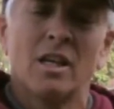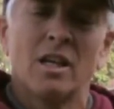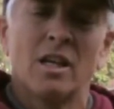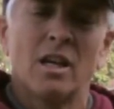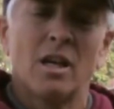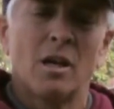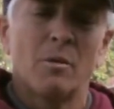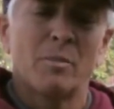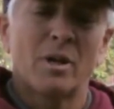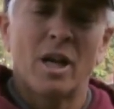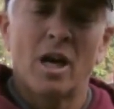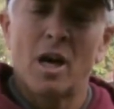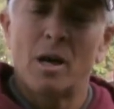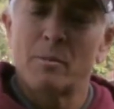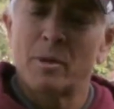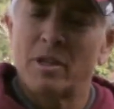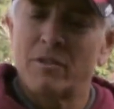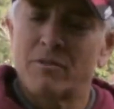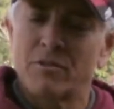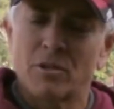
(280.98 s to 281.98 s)

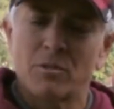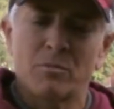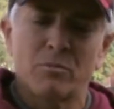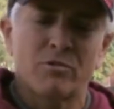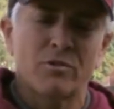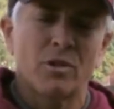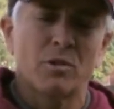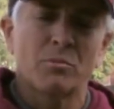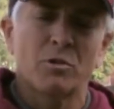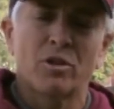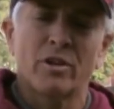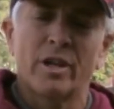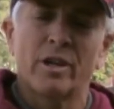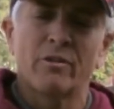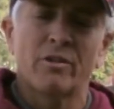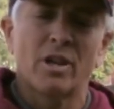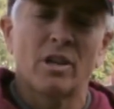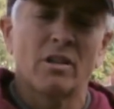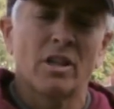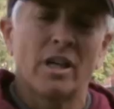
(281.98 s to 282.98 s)
Manami from
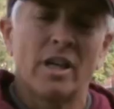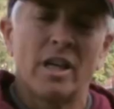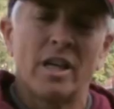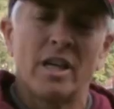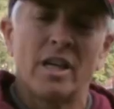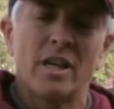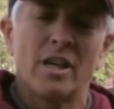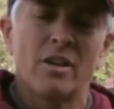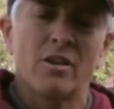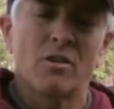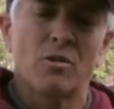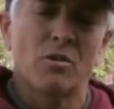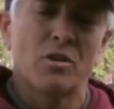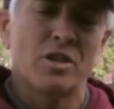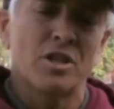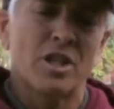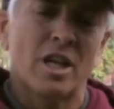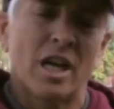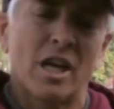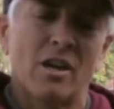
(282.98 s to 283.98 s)
Greater LA here,
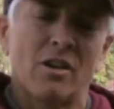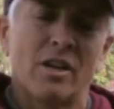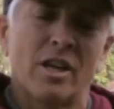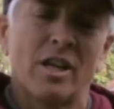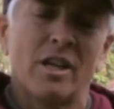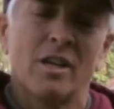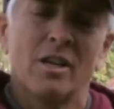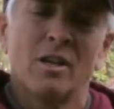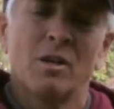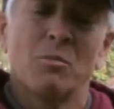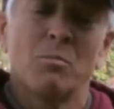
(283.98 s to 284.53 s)
Orange County.